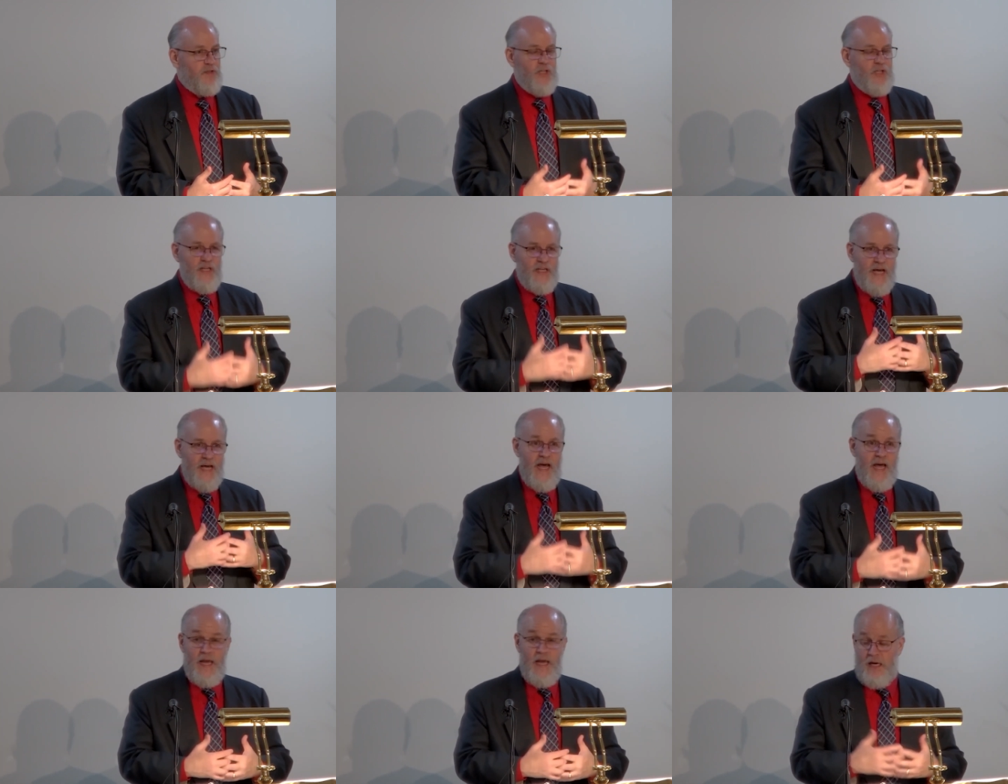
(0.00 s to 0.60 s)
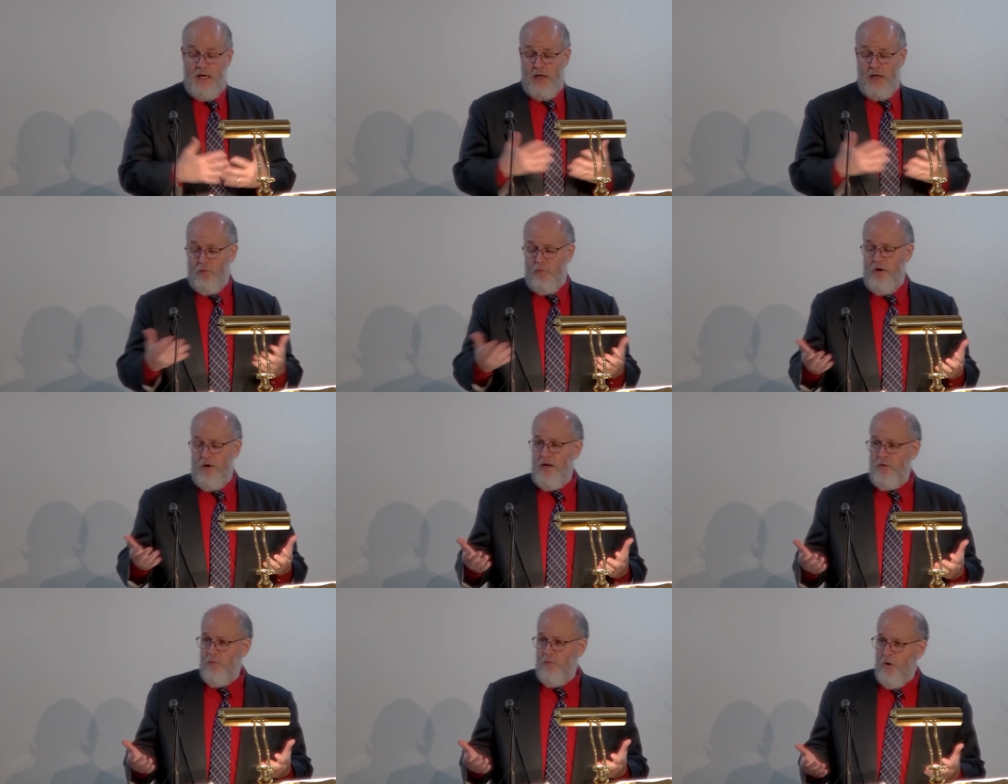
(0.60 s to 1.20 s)
Today,
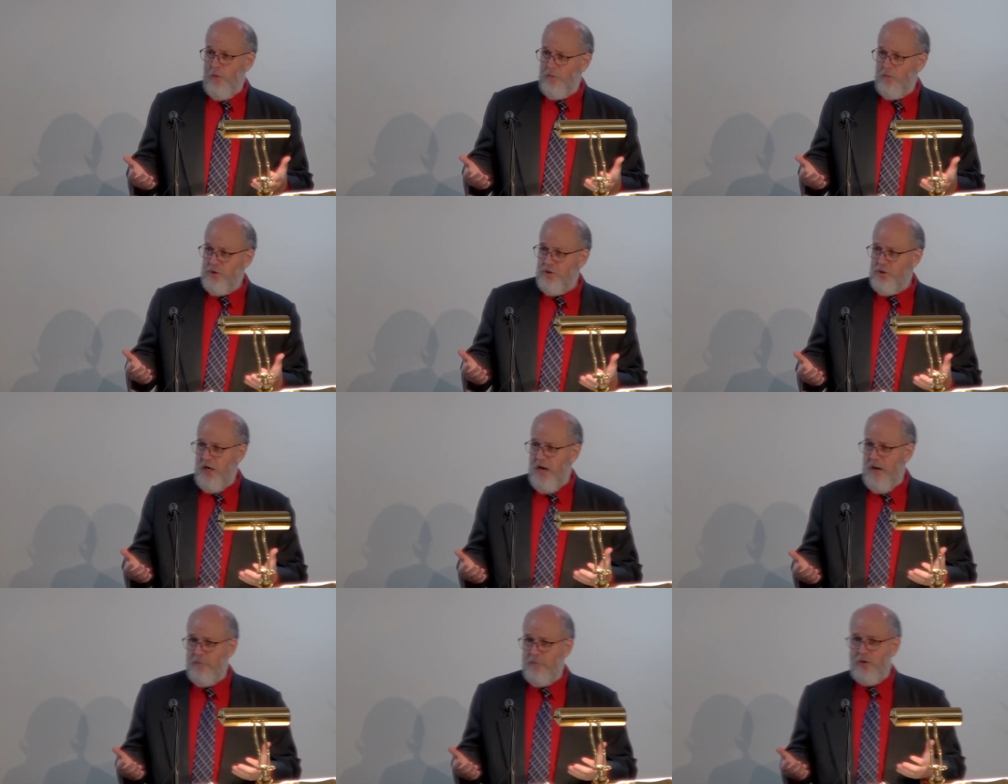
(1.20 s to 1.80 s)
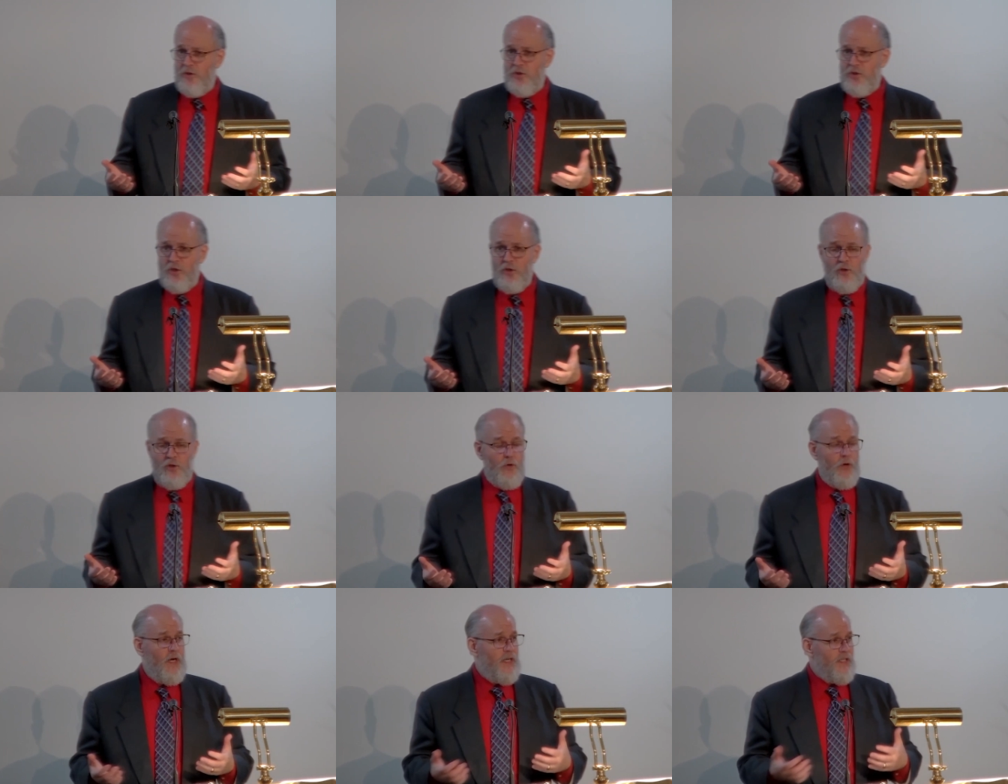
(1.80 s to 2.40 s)
read Romans chapter
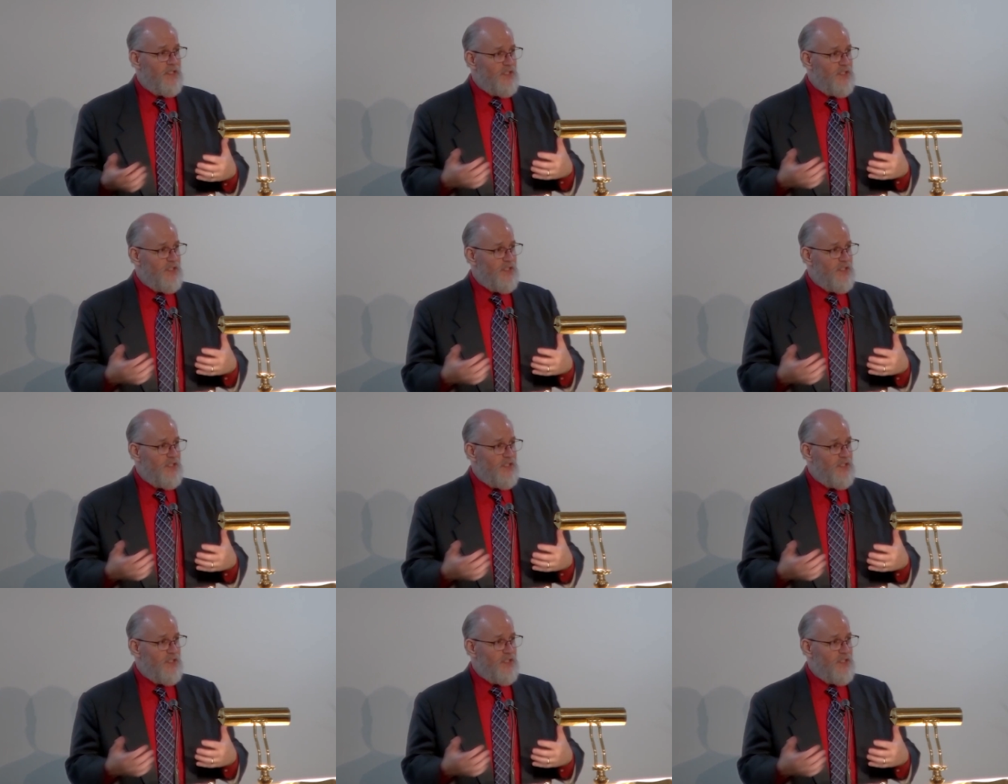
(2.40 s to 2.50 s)
2.